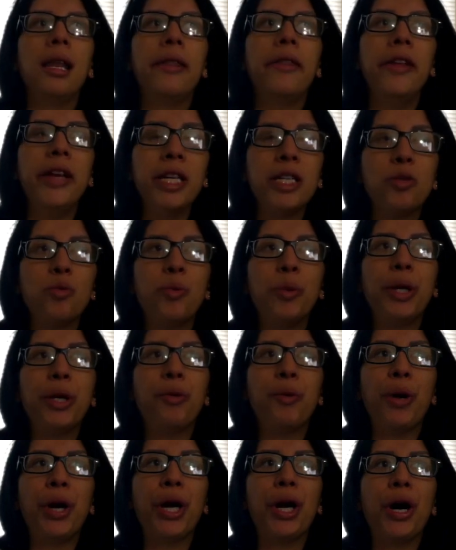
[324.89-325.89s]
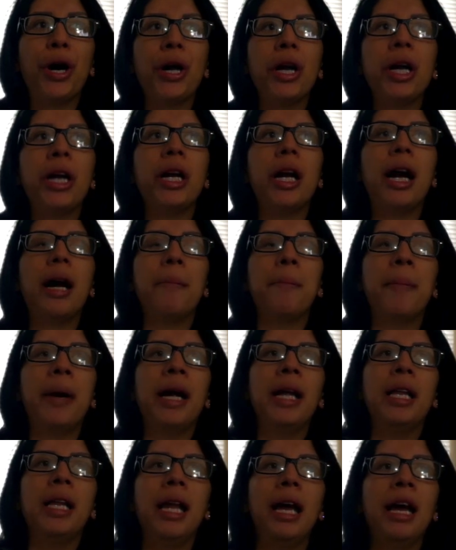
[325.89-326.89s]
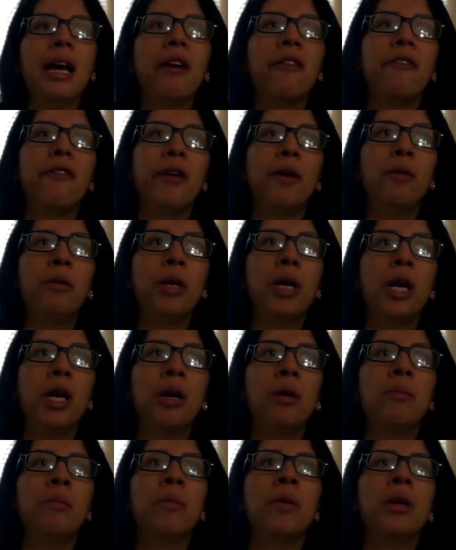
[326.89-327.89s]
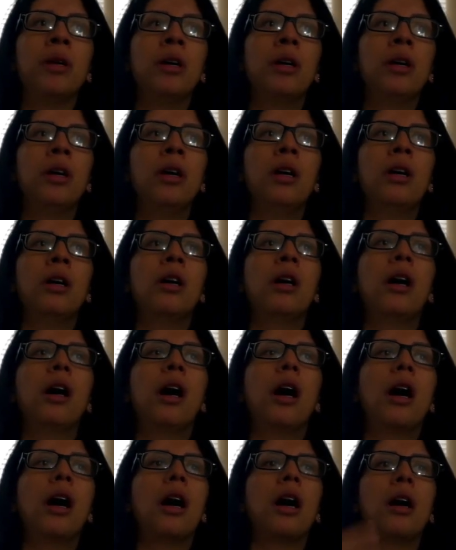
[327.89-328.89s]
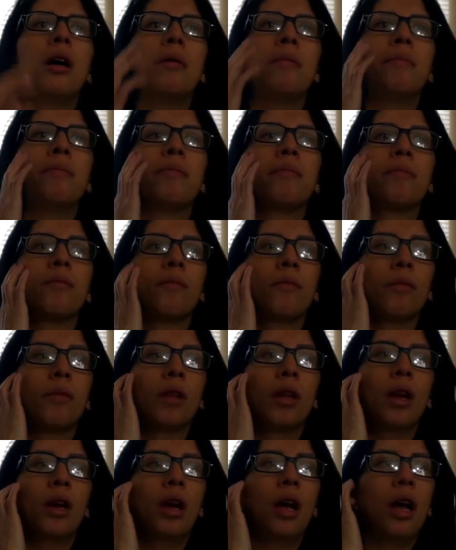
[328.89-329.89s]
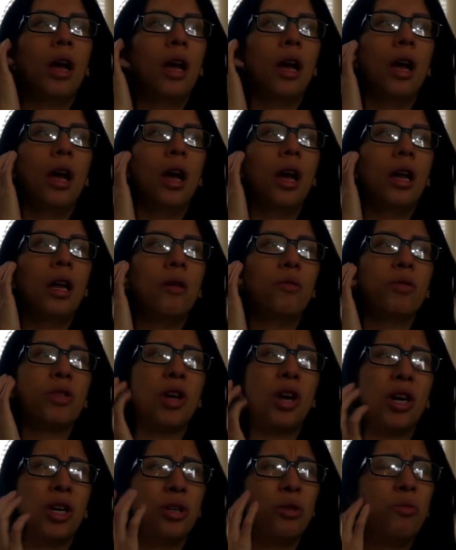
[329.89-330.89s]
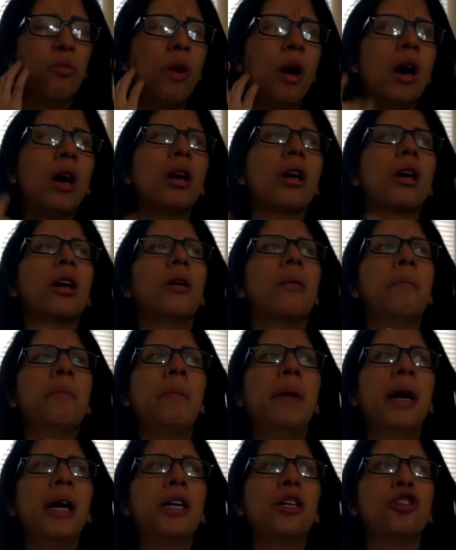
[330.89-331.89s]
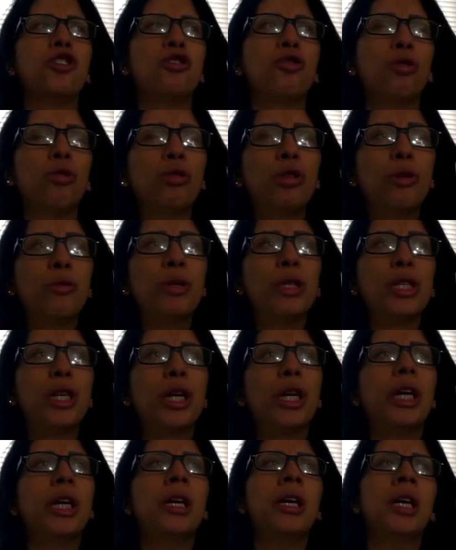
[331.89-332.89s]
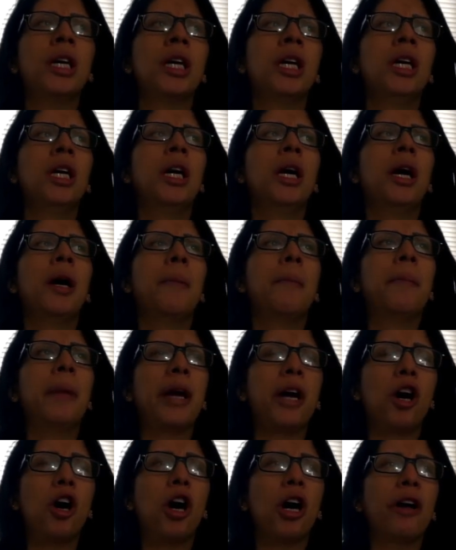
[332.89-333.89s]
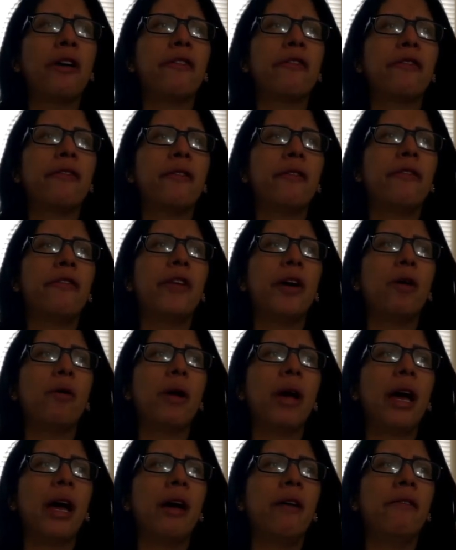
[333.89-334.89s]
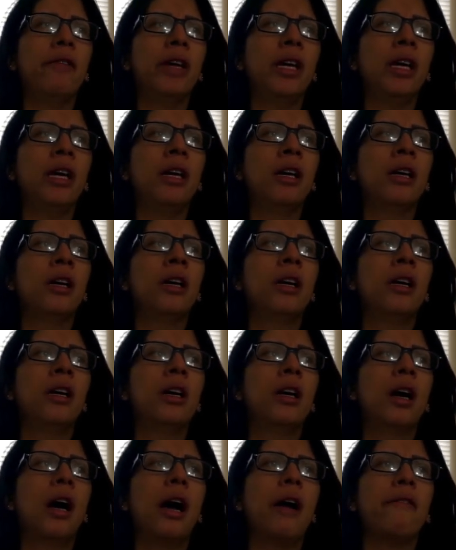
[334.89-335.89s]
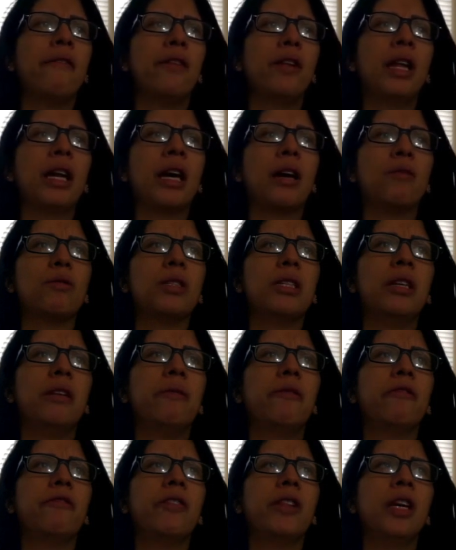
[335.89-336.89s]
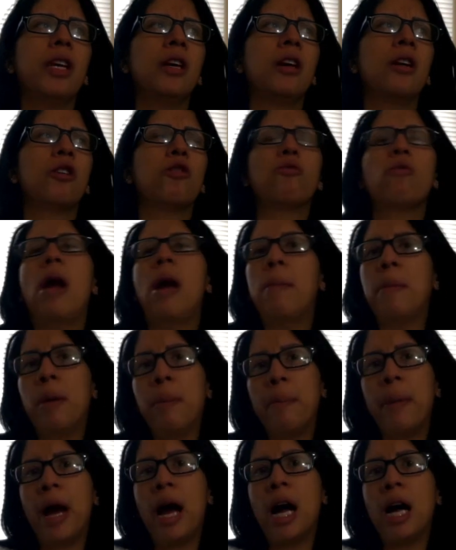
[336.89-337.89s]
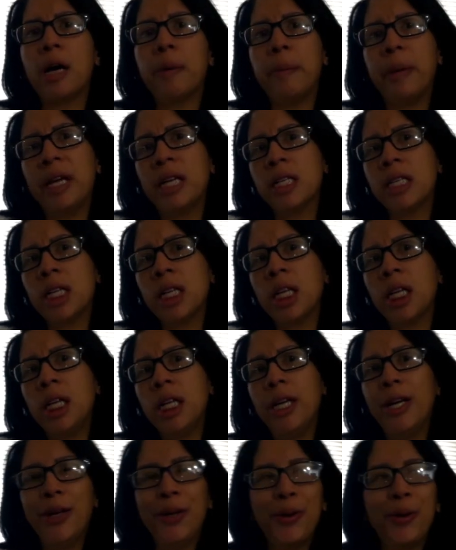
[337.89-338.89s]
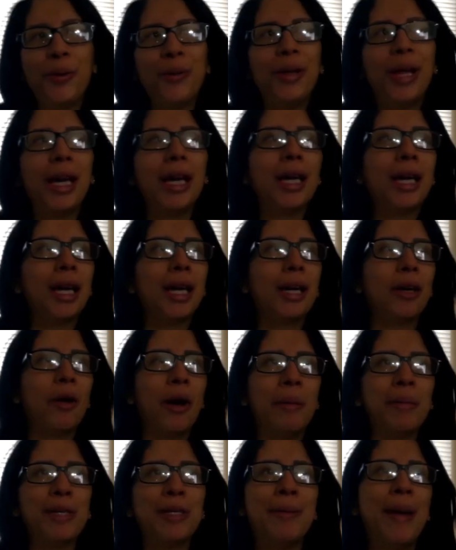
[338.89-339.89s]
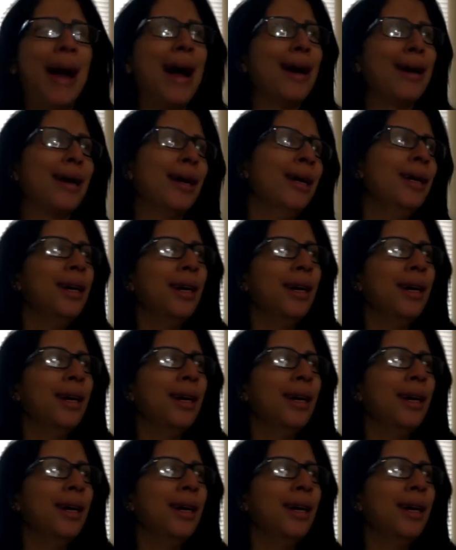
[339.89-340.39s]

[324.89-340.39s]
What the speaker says: this week when I got it, my leg felt numb, and it was hard to walk. My shoulder was hurting. My heart felt heavy. I felt like I was lifting a grandma bag, basically, you know, like grandma's bag.